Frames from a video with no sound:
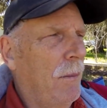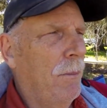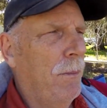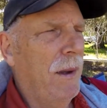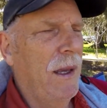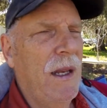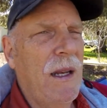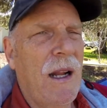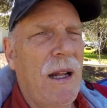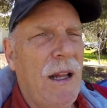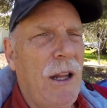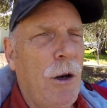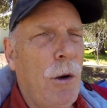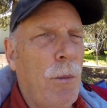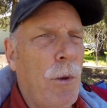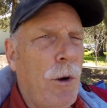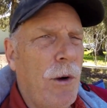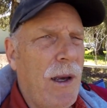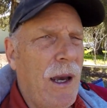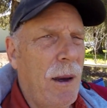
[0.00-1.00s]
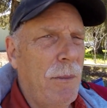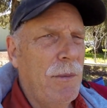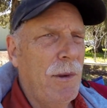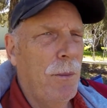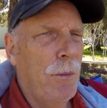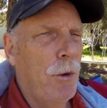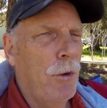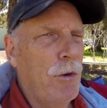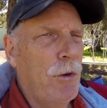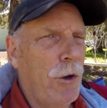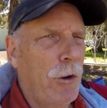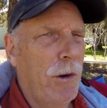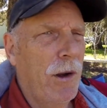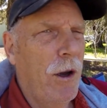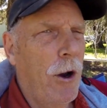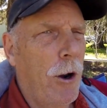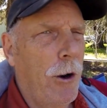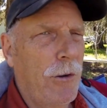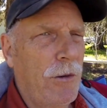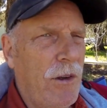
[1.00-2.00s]
being a little more comfortable during
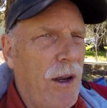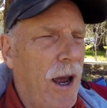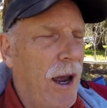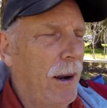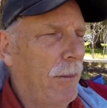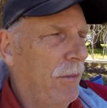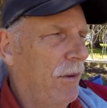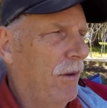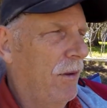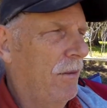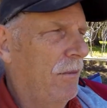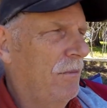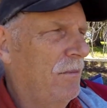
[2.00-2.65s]
hard times?